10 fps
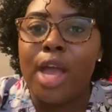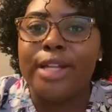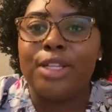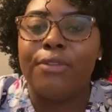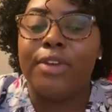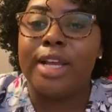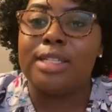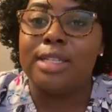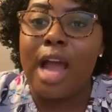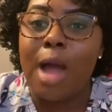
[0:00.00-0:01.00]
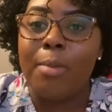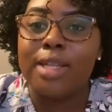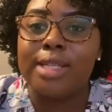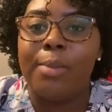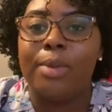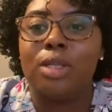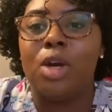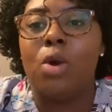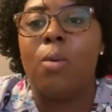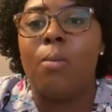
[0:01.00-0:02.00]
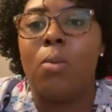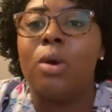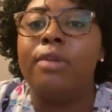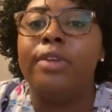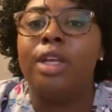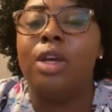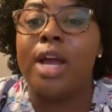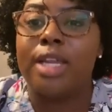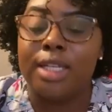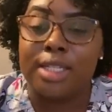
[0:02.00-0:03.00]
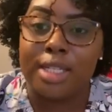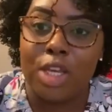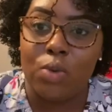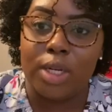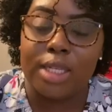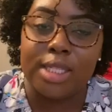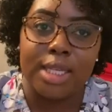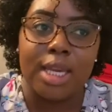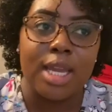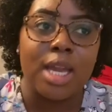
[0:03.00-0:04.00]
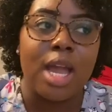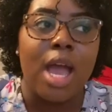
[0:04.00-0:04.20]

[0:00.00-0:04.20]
Don't forget to comment down below more video ideas that you want to see.